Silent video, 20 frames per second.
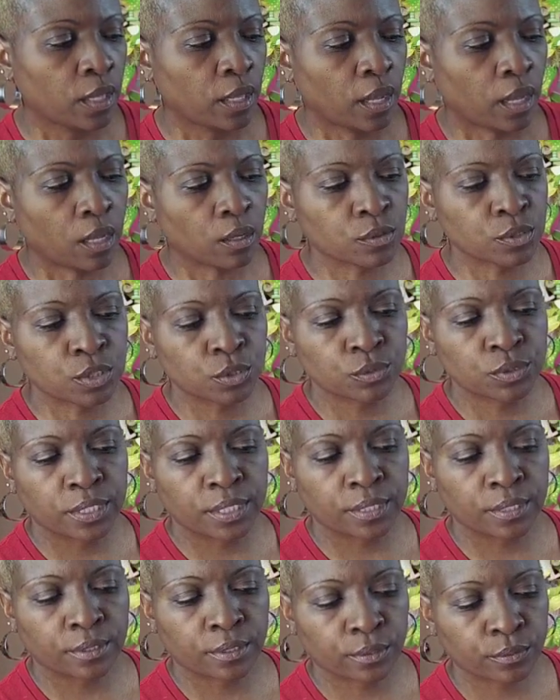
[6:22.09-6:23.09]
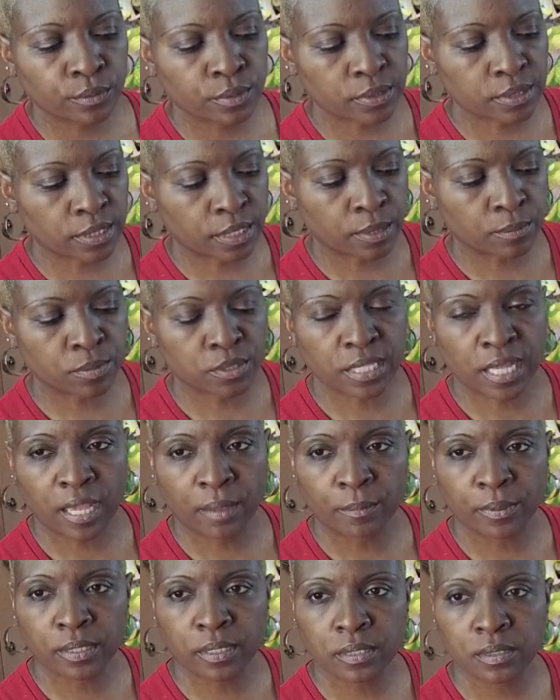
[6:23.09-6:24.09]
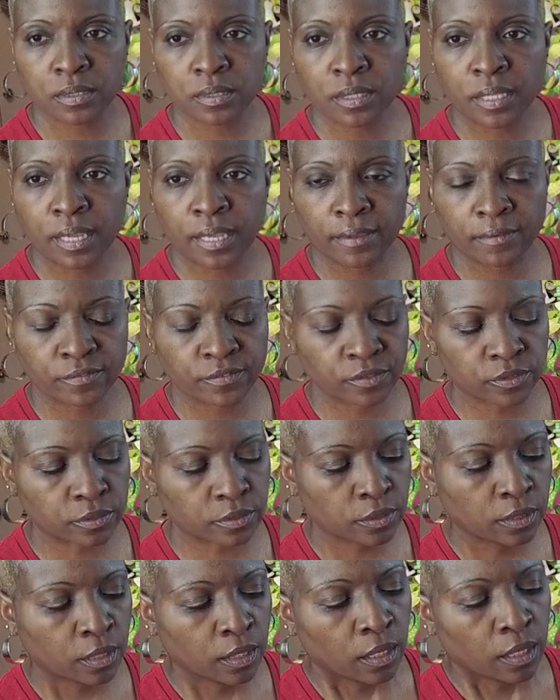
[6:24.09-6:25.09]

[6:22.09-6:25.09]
Also did it on the same side because it has the